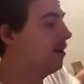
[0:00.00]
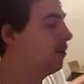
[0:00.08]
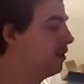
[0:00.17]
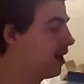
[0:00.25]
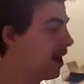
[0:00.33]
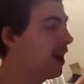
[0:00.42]

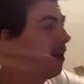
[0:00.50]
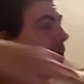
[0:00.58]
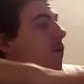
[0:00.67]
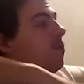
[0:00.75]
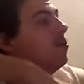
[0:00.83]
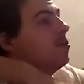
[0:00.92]
I'll be like, I can't
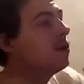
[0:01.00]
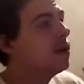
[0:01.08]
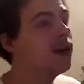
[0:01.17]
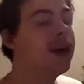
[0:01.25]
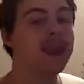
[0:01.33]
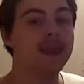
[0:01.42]
help you.
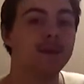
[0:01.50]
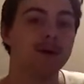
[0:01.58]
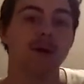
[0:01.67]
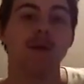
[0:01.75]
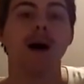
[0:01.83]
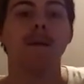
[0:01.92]
And then I'm
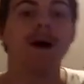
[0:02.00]
gonna go buy